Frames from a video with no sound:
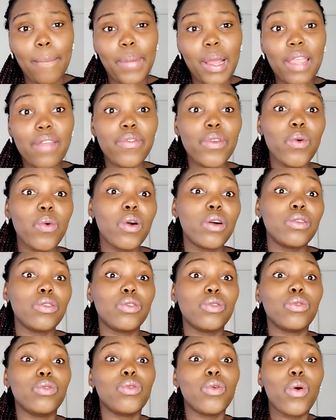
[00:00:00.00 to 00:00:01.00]
But if you
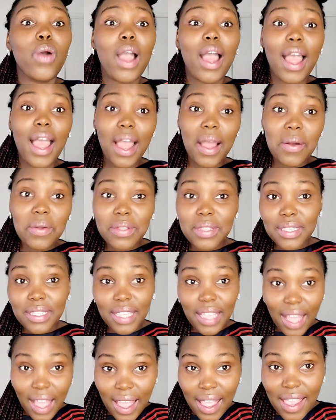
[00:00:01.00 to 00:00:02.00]
want to go
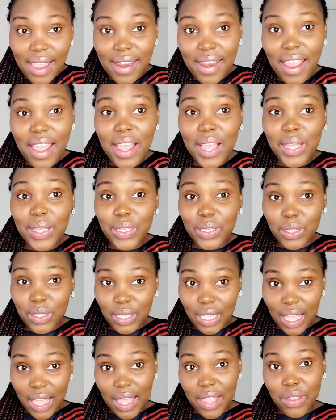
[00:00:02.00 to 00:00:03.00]
outside
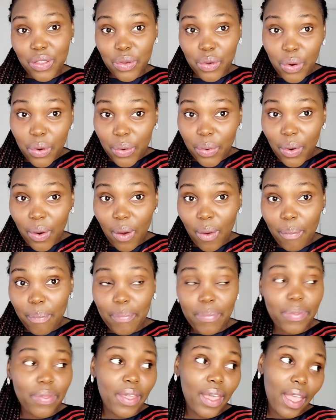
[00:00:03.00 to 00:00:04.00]

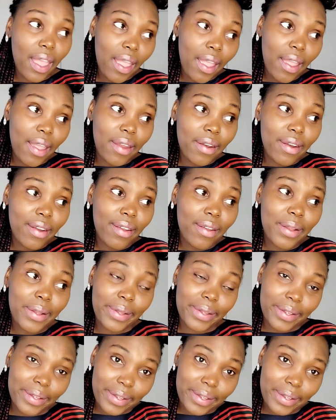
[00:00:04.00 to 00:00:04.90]
Europe, then